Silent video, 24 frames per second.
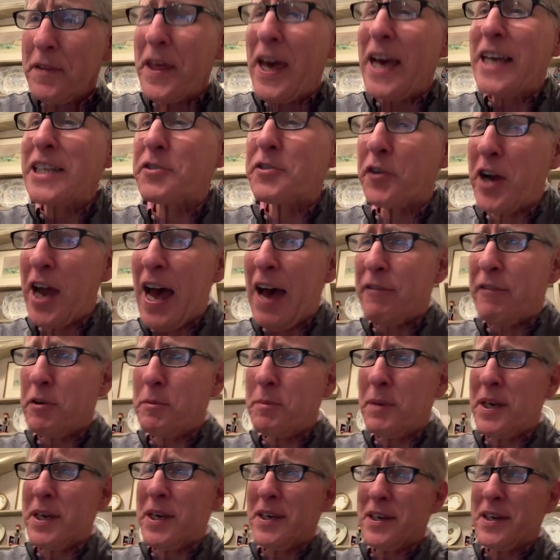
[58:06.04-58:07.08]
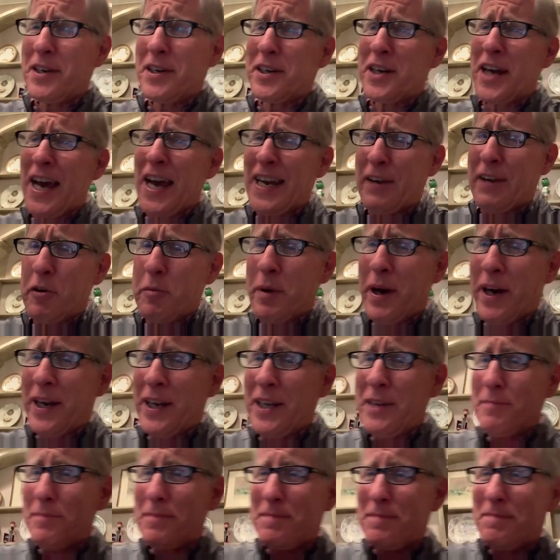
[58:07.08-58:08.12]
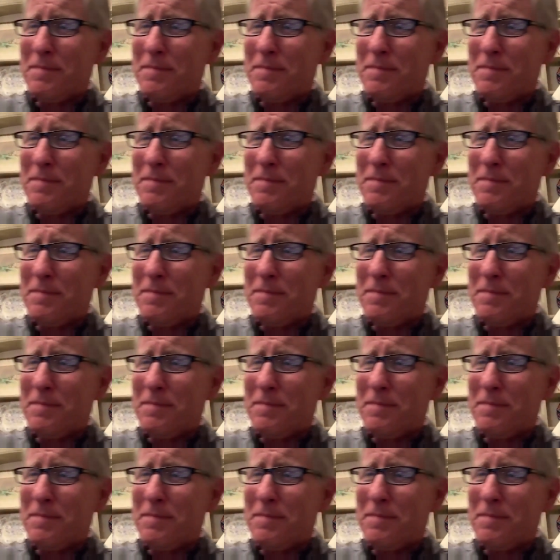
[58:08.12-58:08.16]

Thanks for having me. Good night, everybody.